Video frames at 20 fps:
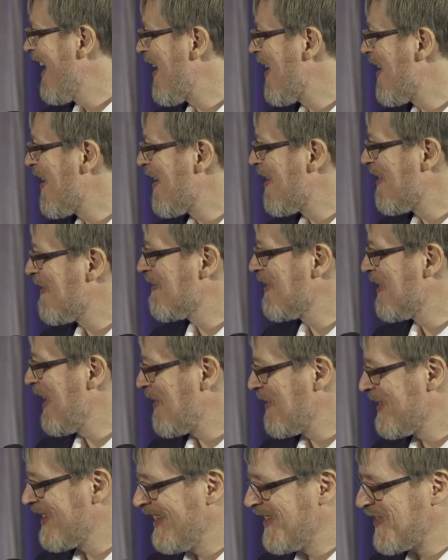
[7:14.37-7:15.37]

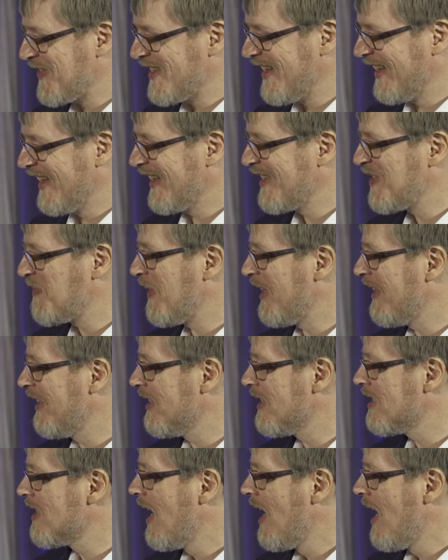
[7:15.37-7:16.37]
That was an interesting
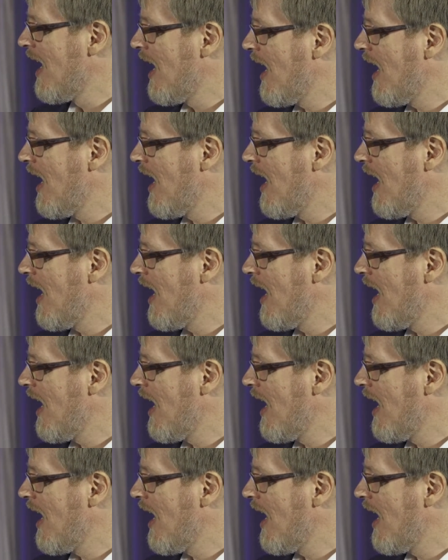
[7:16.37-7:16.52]
experience.